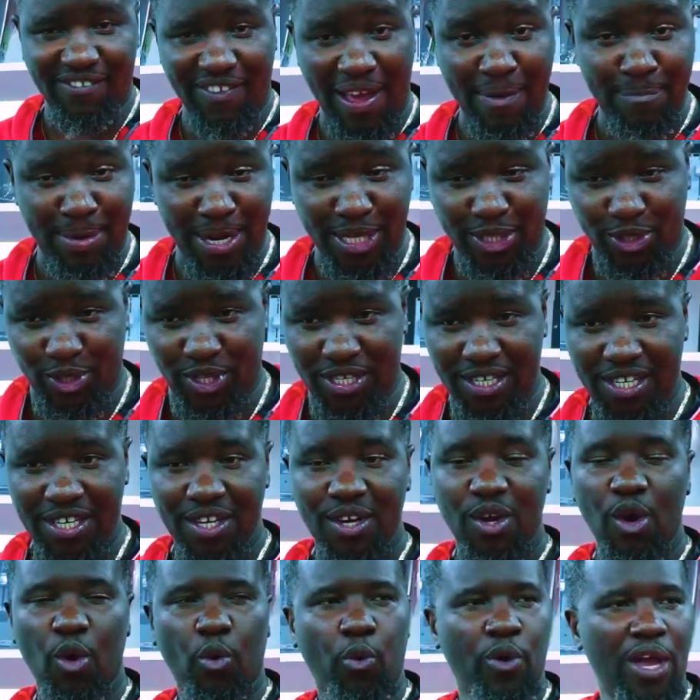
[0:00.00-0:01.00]
Vibration.
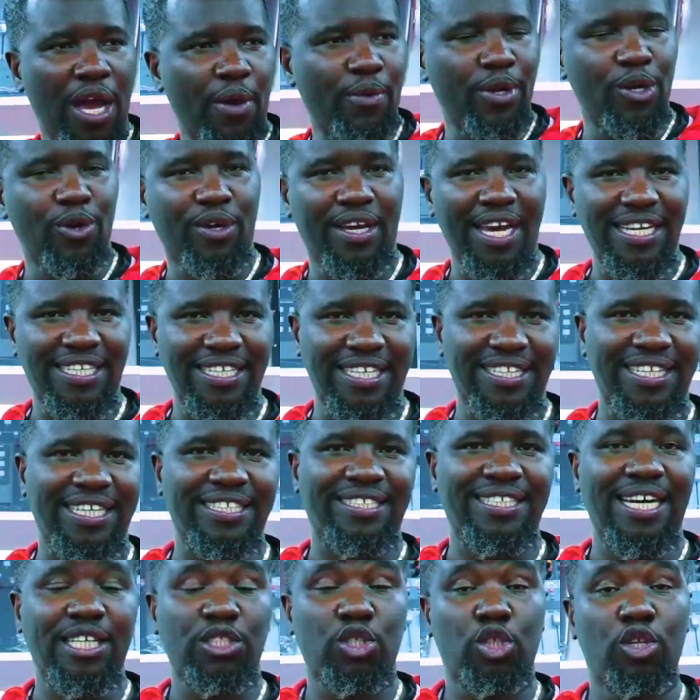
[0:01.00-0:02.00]
Where are we located? The
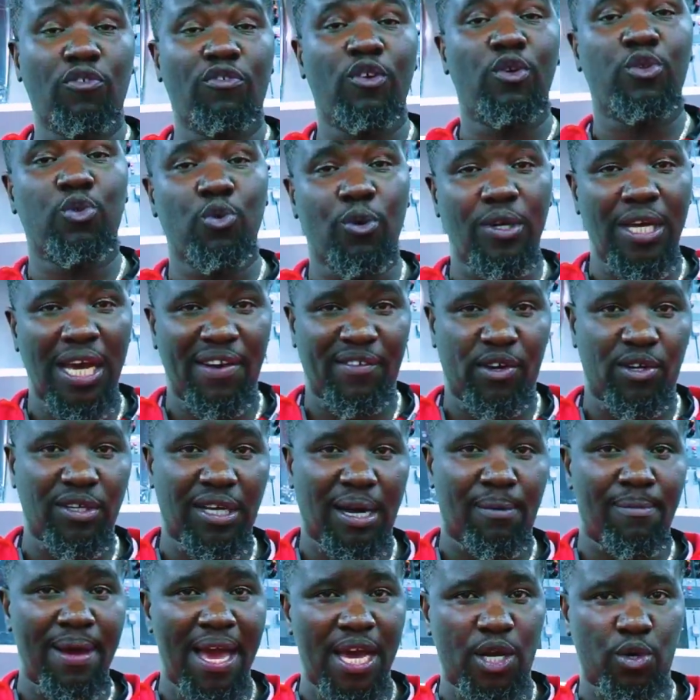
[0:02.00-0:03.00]
junction of Luthuli Avenue on
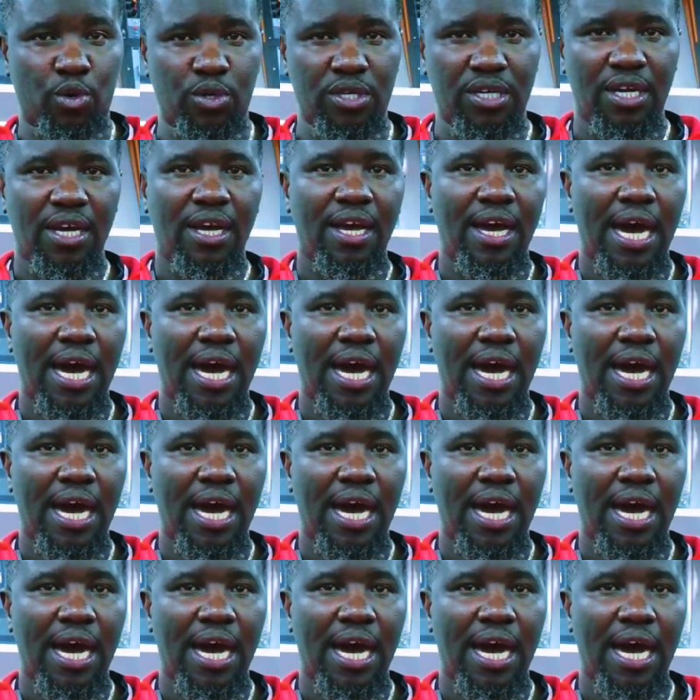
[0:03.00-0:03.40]
Kamai Road.